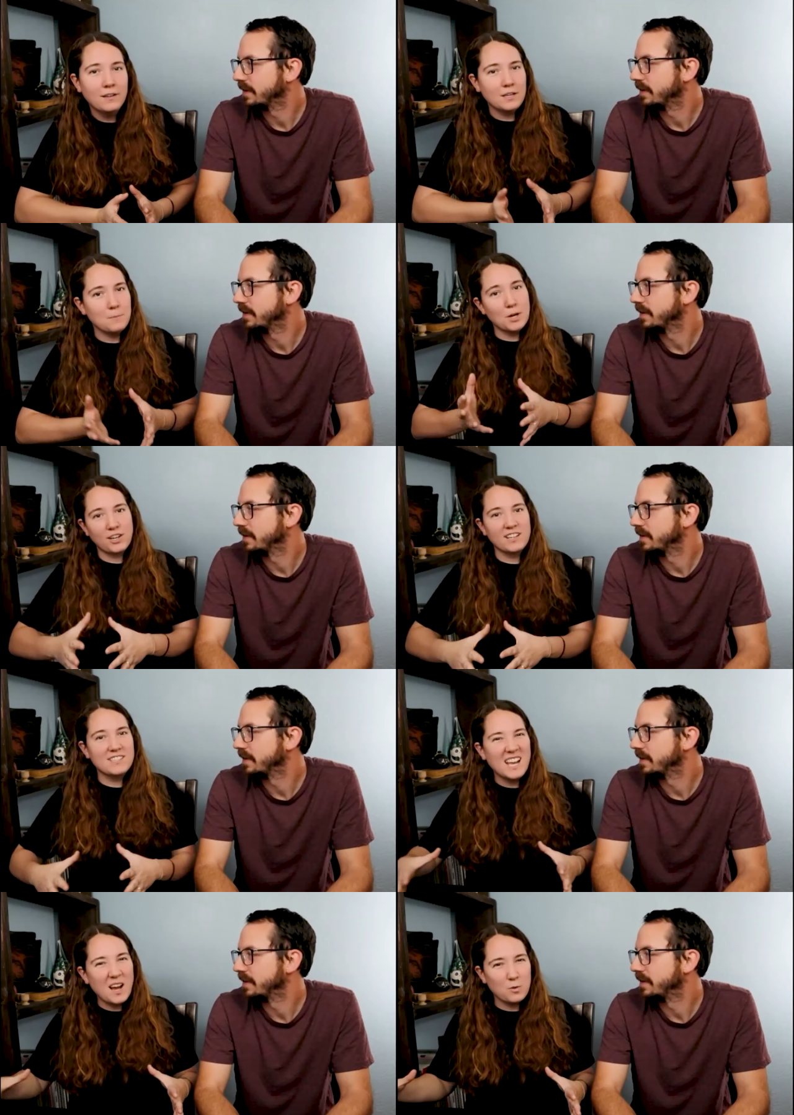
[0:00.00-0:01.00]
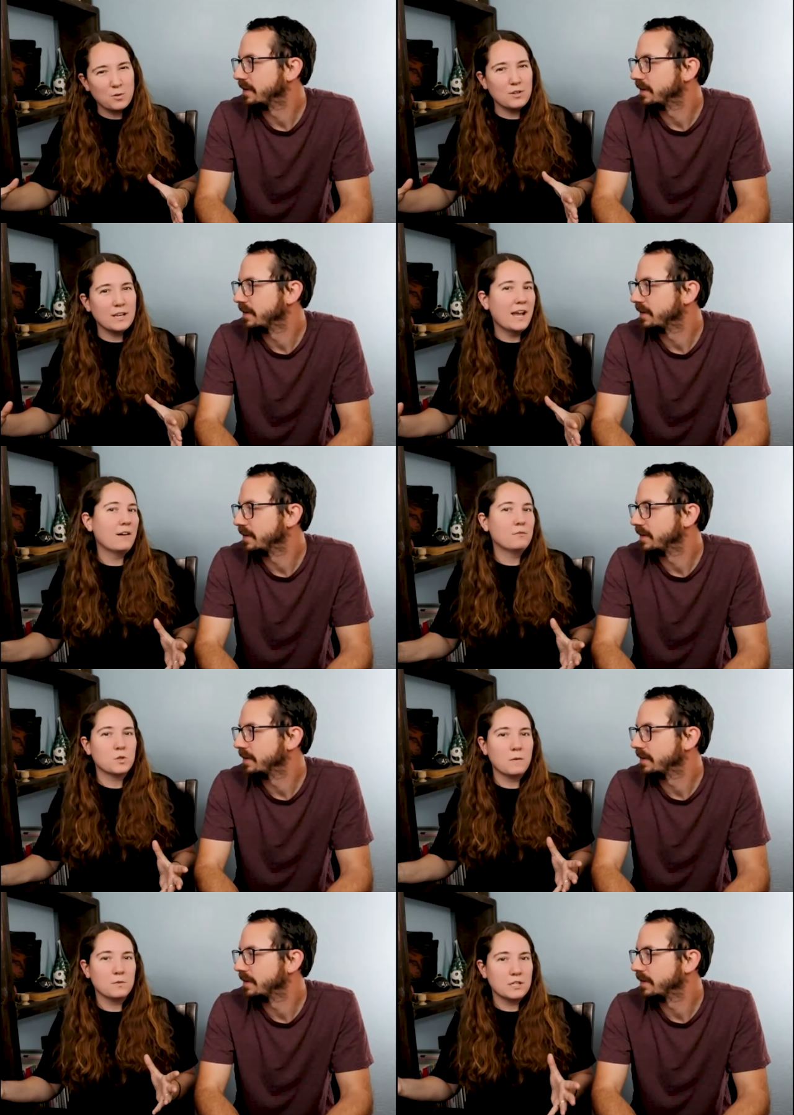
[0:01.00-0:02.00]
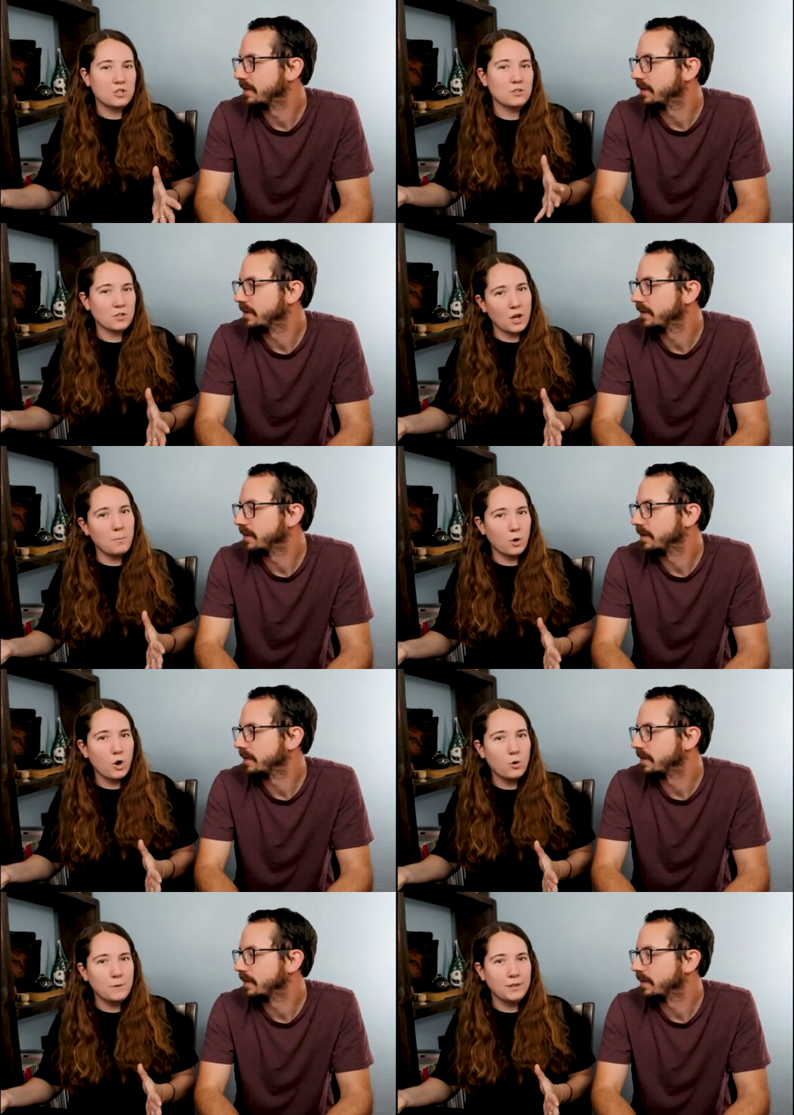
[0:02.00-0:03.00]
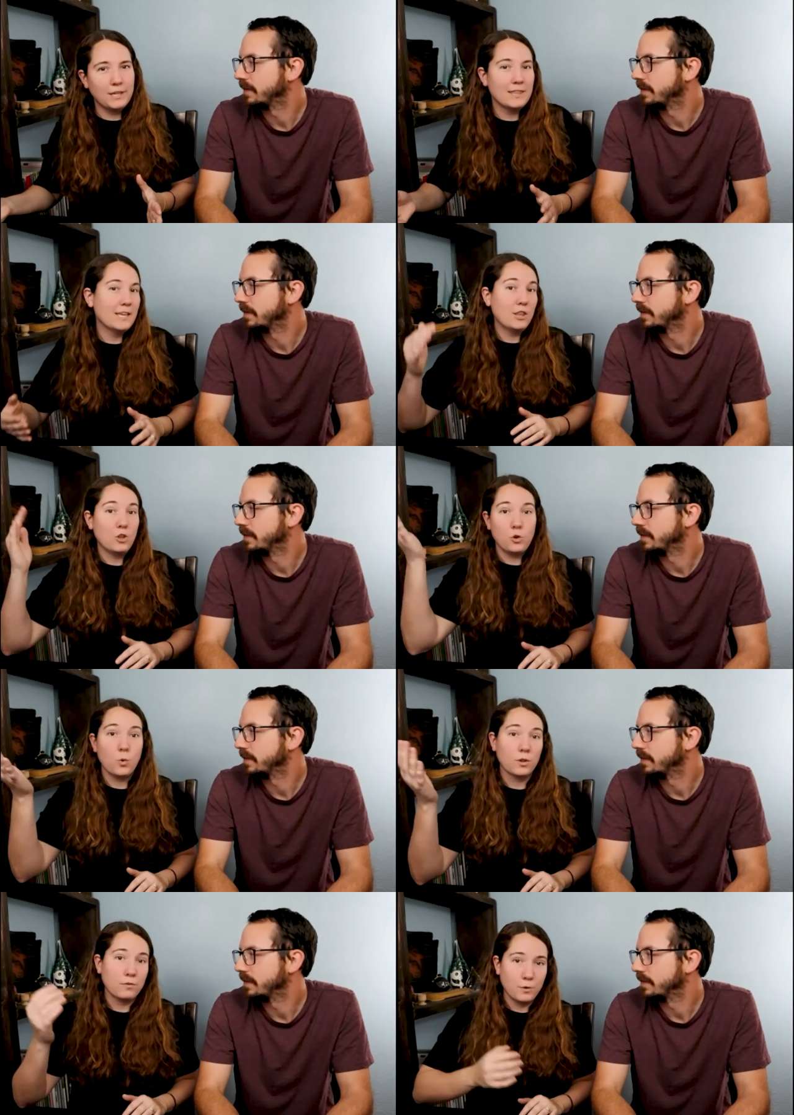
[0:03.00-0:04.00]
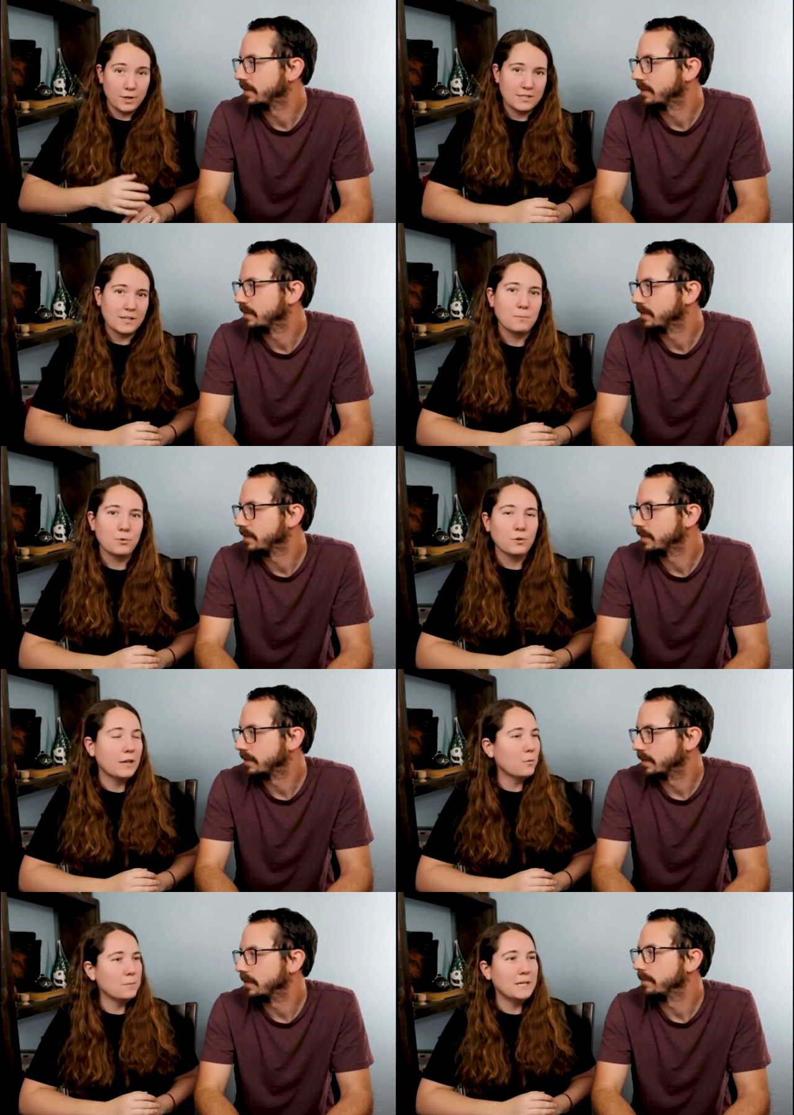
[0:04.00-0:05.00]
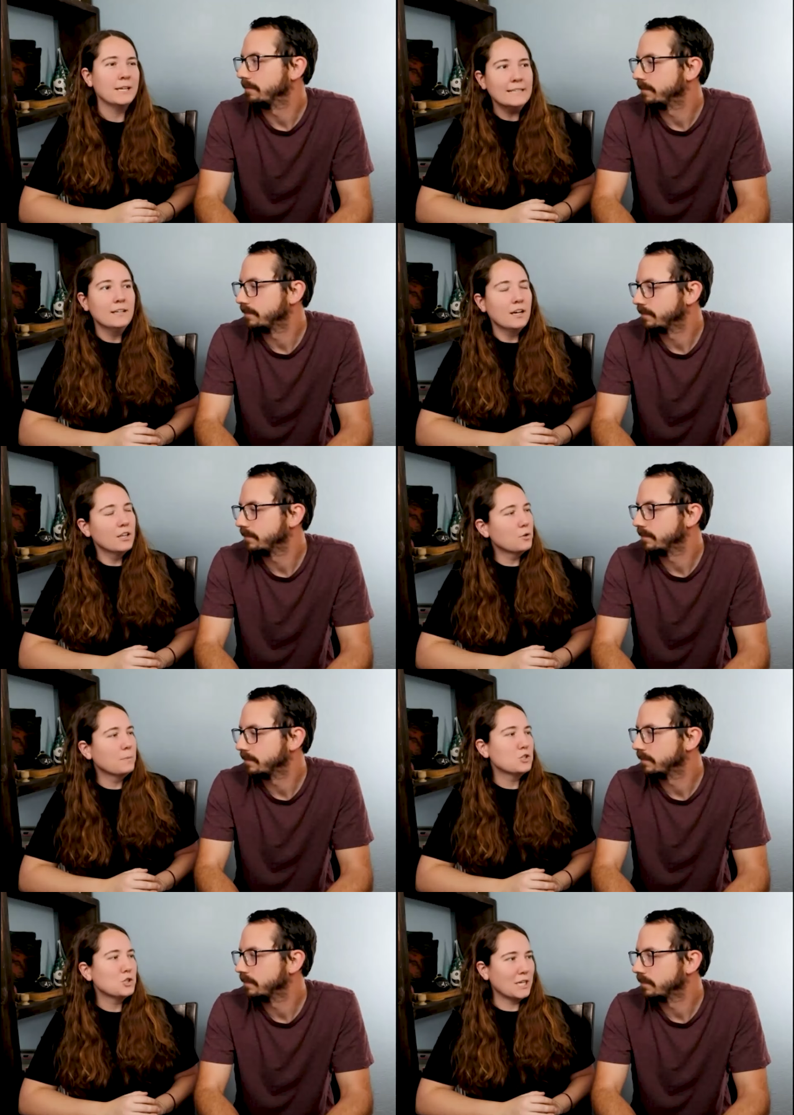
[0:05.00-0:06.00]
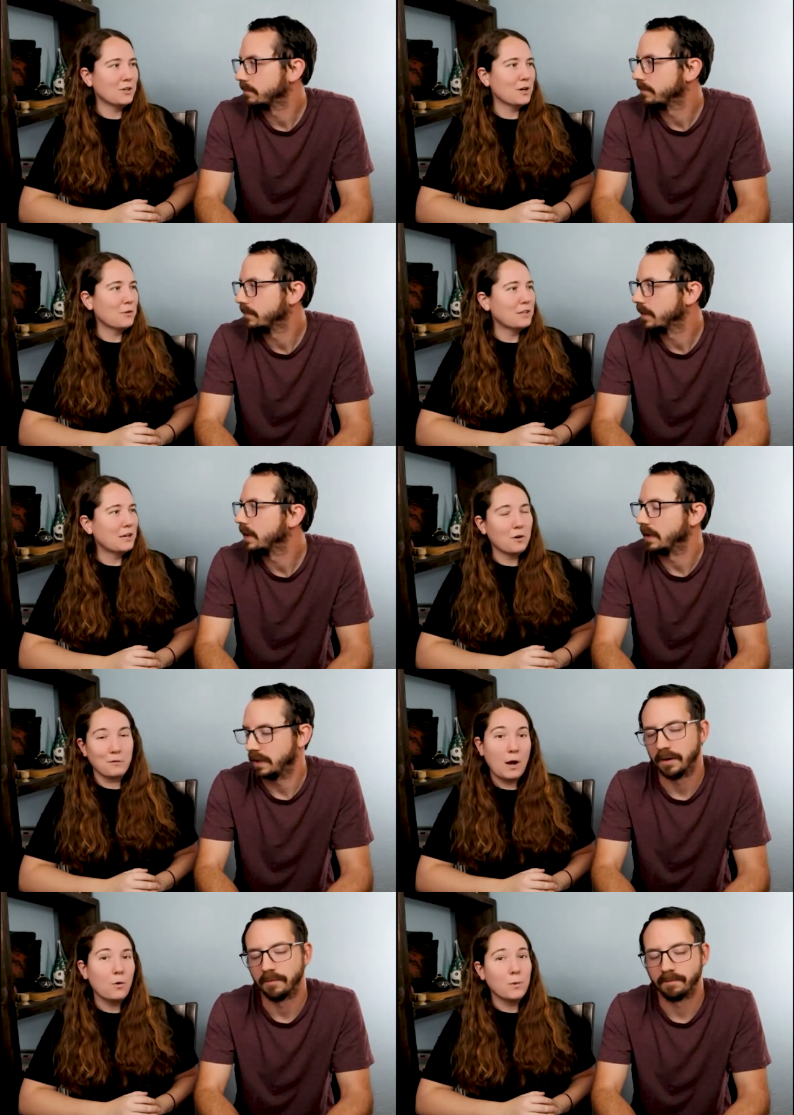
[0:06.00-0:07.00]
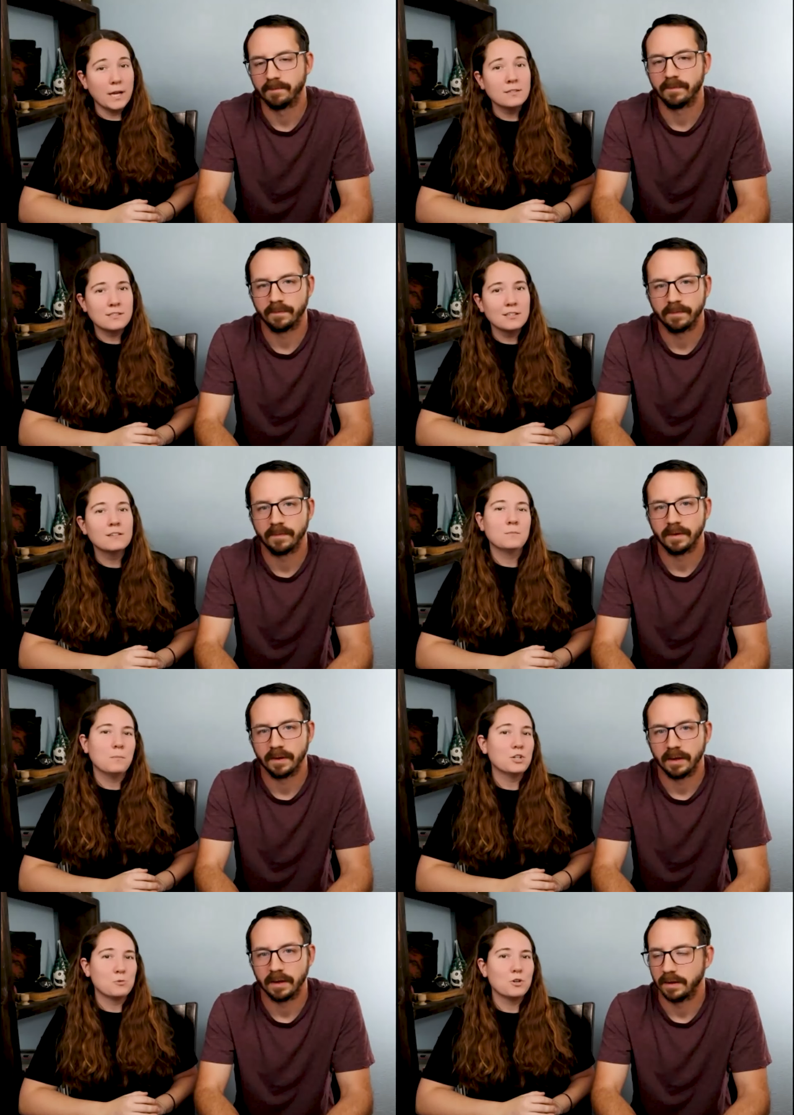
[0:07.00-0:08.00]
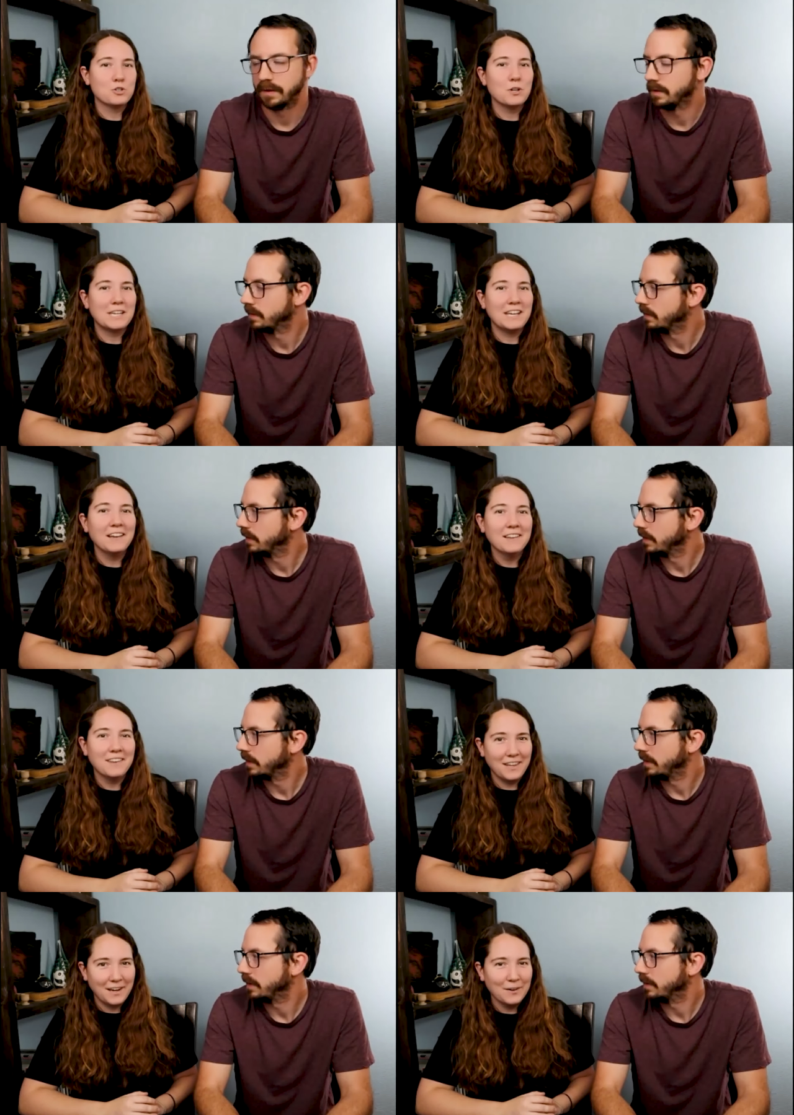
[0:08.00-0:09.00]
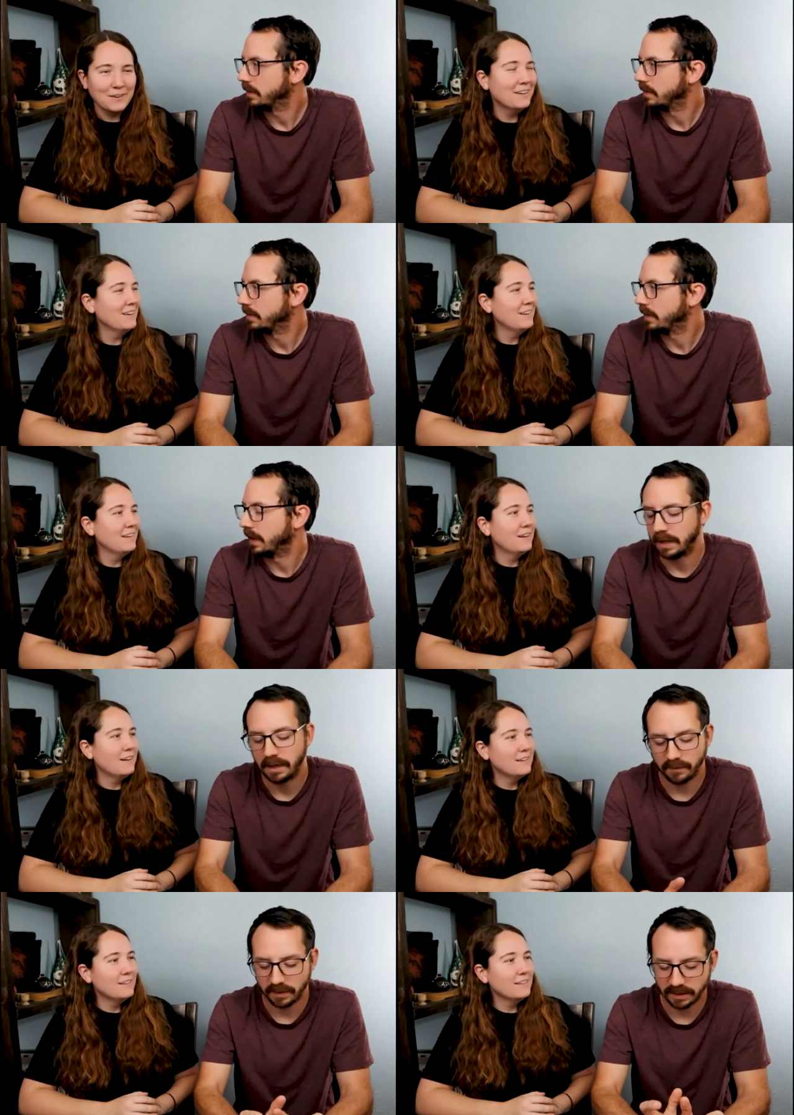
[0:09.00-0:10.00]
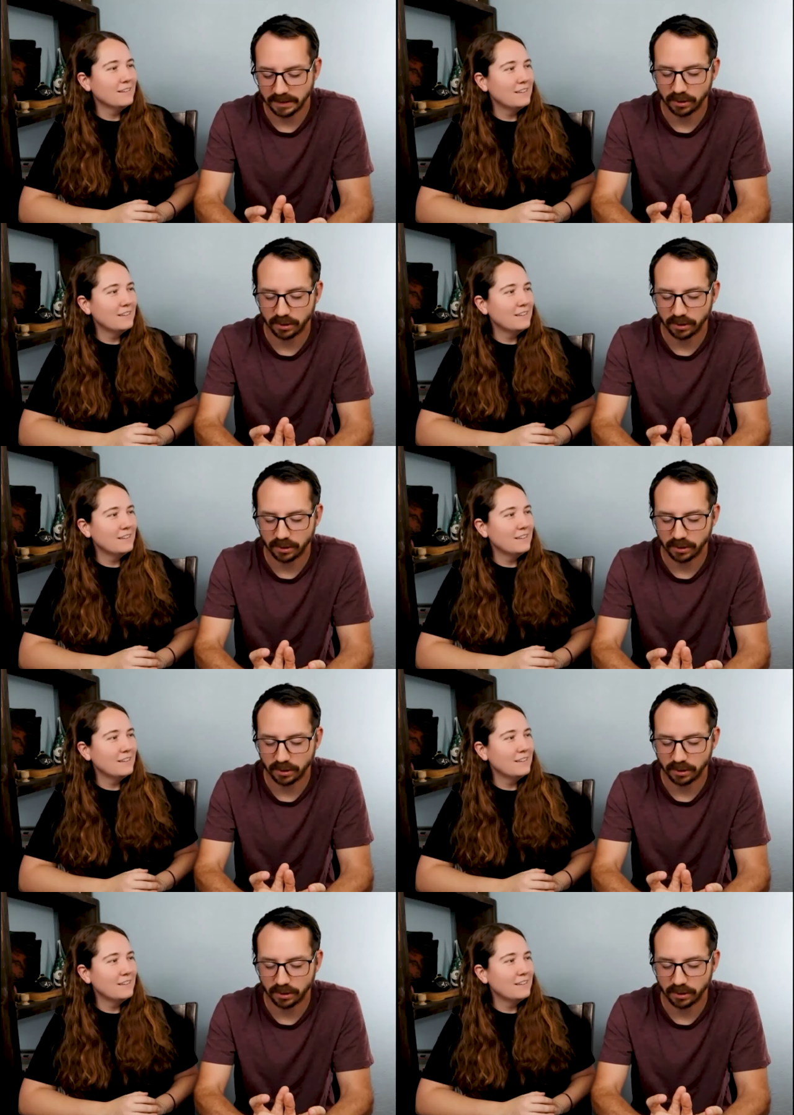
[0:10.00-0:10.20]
Speaker 1: The American South, you can have those conversations a lot more openly than in the North, for example. That would be a little bit trickier out there, out west, much more tricky there.
Speaker 2: Yeah, and even in so